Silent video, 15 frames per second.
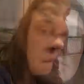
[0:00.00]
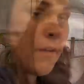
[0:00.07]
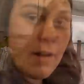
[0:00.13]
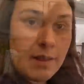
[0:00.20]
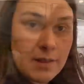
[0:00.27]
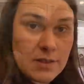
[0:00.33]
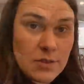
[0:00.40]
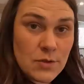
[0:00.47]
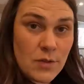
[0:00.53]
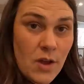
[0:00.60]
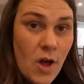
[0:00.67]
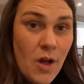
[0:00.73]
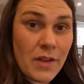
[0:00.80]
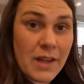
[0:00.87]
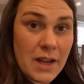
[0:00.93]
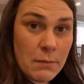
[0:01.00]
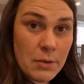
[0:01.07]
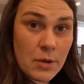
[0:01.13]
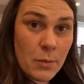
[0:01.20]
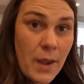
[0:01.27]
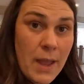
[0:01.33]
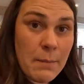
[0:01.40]
All right, let's do the haul and get it
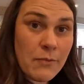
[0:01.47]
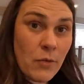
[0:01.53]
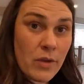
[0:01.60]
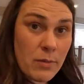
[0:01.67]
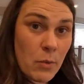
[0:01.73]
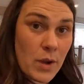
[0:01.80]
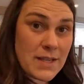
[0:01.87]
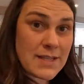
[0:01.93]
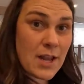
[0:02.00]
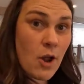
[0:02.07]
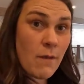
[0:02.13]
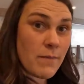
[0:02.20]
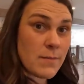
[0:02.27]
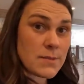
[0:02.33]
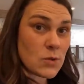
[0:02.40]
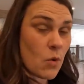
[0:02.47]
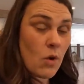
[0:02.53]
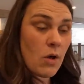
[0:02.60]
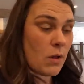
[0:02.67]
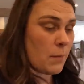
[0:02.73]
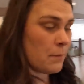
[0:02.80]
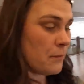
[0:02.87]
put away before the boys get home from
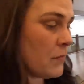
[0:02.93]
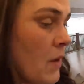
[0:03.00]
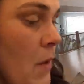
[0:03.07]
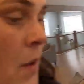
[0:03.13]
school.